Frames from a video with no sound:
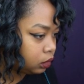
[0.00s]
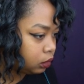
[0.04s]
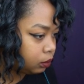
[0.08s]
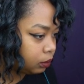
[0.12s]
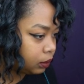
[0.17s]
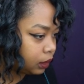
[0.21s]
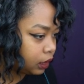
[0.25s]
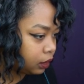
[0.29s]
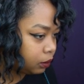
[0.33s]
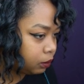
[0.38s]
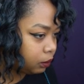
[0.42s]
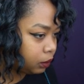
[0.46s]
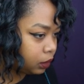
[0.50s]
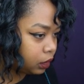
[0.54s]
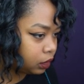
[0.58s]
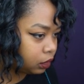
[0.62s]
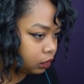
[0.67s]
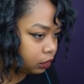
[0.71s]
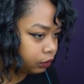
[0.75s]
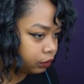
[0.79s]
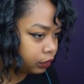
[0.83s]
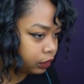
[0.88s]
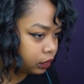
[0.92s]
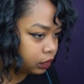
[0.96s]
bad
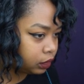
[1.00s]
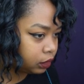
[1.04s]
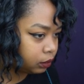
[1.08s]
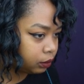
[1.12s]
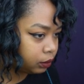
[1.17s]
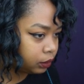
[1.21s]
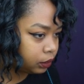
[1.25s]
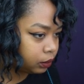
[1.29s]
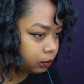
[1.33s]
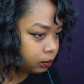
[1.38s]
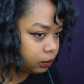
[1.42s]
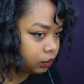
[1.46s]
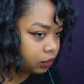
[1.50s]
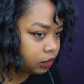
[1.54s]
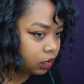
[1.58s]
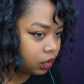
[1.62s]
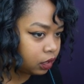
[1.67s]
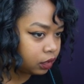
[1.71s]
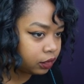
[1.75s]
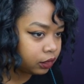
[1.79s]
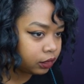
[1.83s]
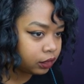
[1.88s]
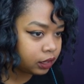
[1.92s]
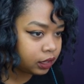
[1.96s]
water over here with some
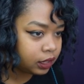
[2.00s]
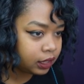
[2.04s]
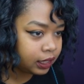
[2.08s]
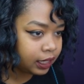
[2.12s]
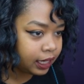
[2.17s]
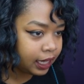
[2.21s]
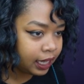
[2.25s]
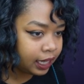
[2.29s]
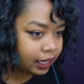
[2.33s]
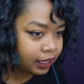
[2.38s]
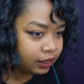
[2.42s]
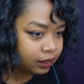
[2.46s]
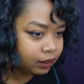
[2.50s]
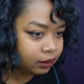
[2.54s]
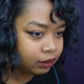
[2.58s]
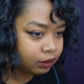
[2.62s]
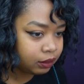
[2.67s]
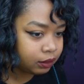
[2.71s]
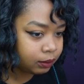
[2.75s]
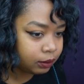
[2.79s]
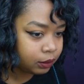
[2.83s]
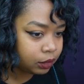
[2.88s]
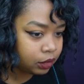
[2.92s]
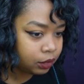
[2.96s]
toxic gas.
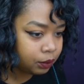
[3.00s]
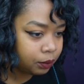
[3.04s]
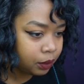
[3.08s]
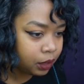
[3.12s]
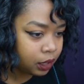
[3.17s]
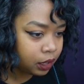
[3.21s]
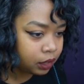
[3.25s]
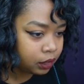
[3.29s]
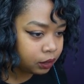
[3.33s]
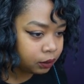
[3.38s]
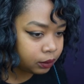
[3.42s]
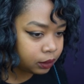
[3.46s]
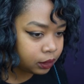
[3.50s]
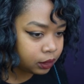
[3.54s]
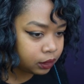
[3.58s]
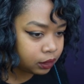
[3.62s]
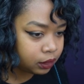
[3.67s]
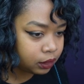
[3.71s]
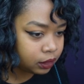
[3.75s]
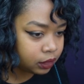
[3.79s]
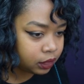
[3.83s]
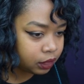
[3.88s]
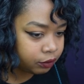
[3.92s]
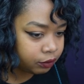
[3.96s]
There's some good water with
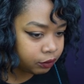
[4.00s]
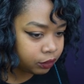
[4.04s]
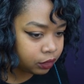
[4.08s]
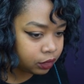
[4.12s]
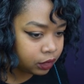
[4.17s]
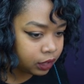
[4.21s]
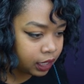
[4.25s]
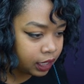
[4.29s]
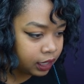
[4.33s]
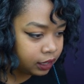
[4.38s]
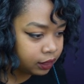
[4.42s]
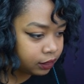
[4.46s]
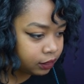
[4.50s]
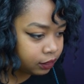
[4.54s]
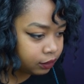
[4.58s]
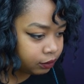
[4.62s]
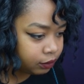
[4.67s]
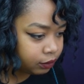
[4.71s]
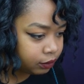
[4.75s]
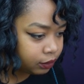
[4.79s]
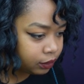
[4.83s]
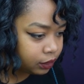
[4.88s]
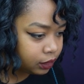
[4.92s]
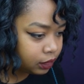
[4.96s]
several kinds
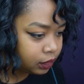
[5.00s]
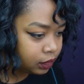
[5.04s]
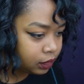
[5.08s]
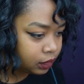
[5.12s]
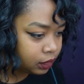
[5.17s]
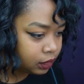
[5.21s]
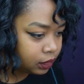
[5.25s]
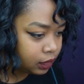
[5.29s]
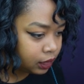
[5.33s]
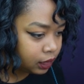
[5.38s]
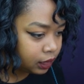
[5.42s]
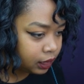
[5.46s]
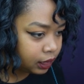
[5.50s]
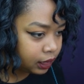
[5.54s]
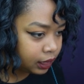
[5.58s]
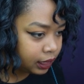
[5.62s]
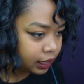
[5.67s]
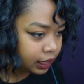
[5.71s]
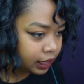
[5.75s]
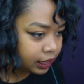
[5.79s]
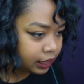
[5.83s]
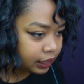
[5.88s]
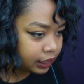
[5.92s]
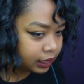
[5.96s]
of
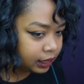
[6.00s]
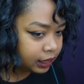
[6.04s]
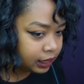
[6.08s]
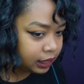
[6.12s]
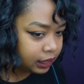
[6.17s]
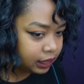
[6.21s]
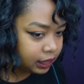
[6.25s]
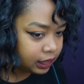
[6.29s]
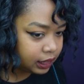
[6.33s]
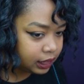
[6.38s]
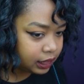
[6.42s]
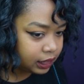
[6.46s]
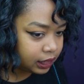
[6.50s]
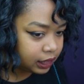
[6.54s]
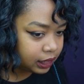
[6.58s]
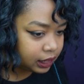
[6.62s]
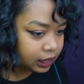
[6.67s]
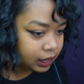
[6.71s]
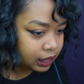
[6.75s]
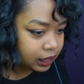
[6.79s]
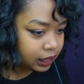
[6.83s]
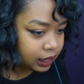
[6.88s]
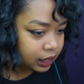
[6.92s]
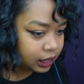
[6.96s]
gases,
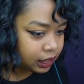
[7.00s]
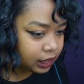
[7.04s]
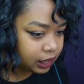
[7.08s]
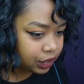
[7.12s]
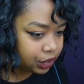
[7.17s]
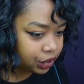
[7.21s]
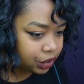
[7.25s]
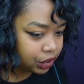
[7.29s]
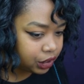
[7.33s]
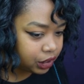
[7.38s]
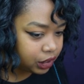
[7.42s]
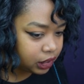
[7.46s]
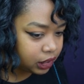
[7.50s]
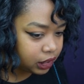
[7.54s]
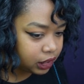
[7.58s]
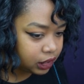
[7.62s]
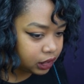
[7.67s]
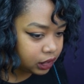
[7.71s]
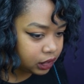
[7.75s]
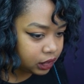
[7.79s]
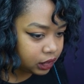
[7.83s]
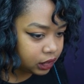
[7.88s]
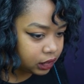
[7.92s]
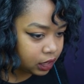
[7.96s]
like gaseous.
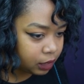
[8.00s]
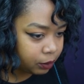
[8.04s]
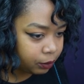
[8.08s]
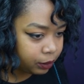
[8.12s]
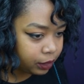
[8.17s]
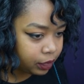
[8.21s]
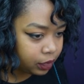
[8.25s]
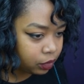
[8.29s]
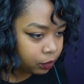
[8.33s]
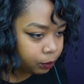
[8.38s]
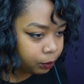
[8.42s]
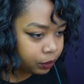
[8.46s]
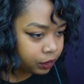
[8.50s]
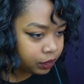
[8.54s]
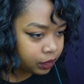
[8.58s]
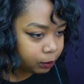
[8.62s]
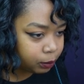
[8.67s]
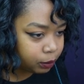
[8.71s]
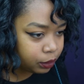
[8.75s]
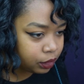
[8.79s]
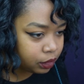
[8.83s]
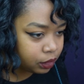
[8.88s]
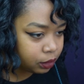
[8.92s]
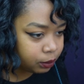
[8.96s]
And we opened
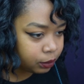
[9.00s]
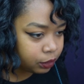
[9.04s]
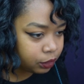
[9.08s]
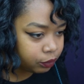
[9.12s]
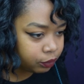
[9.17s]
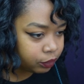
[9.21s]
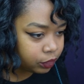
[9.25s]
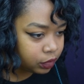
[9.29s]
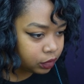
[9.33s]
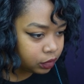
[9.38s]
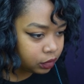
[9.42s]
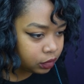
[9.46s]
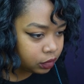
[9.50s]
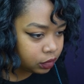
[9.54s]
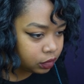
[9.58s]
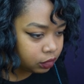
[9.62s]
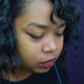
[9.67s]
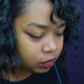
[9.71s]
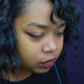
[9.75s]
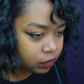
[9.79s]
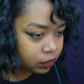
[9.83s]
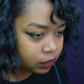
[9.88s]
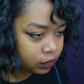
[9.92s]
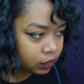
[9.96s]
up a little bit over here, and
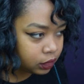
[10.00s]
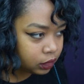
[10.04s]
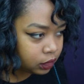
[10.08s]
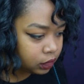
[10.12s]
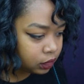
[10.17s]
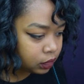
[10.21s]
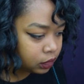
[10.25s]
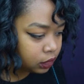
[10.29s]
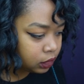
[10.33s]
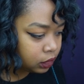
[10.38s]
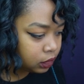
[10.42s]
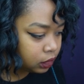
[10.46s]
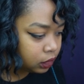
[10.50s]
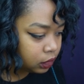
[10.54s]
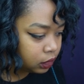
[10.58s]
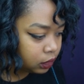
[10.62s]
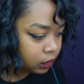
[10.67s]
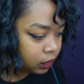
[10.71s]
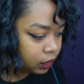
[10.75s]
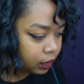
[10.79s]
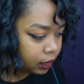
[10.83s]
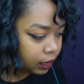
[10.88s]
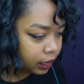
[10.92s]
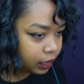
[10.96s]
you can see
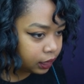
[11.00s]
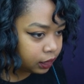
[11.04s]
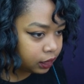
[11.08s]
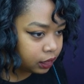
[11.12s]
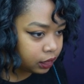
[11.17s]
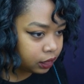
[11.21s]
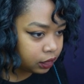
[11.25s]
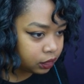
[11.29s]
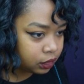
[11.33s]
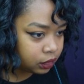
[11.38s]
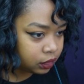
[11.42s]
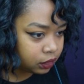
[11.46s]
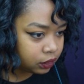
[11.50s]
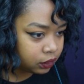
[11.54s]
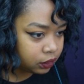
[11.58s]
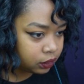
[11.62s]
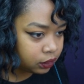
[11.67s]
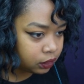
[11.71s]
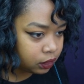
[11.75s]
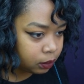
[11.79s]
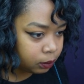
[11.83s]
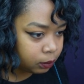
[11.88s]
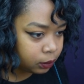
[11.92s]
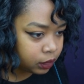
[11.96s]
that there is
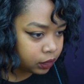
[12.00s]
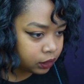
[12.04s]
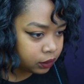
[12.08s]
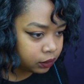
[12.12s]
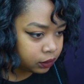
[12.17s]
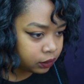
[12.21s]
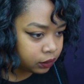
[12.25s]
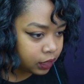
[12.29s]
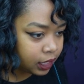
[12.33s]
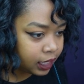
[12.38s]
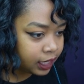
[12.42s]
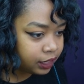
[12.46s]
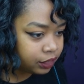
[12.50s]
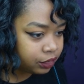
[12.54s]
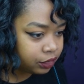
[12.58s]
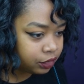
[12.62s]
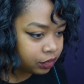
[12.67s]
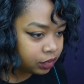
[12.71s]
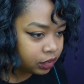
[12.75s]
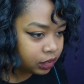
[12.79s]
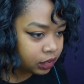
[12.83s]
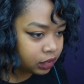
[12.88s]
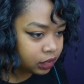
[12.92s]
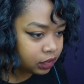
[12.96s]
some, what is this?
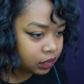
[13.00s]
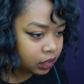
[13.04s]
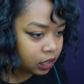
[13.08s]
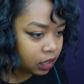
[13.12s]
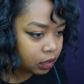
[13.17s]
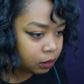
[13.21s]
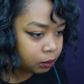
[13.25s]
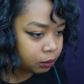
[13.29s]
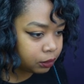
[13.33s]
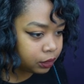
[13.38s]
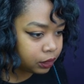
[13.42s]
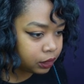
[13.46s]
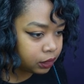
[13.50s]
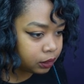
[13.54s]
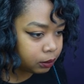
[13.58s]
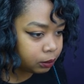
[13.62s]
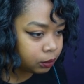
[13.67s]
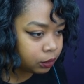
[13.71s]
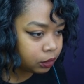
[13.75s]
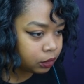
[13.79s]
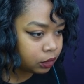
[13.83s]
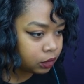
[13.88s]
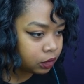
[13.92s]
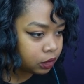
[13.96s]
Hydrogen,
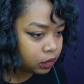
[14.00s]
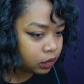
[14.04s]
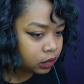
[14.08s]
unbreathable.